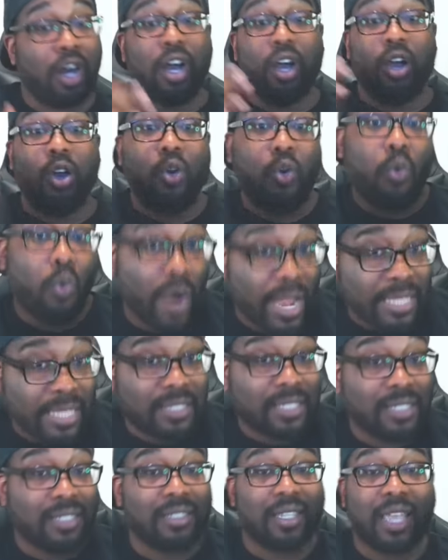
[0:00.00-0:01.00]

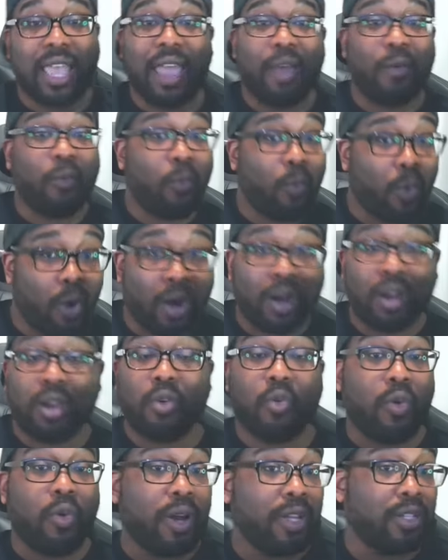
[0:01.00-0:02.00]
acquaintance at work
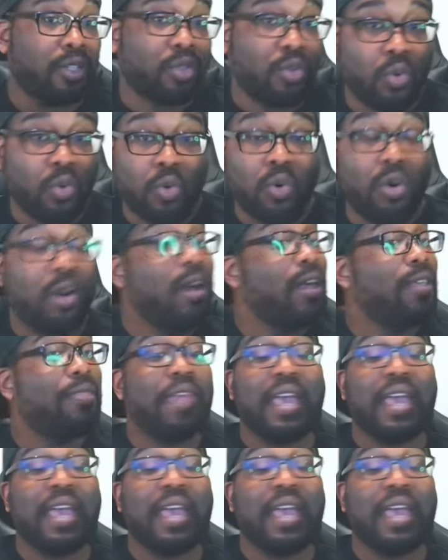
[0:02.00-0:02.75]
or at school,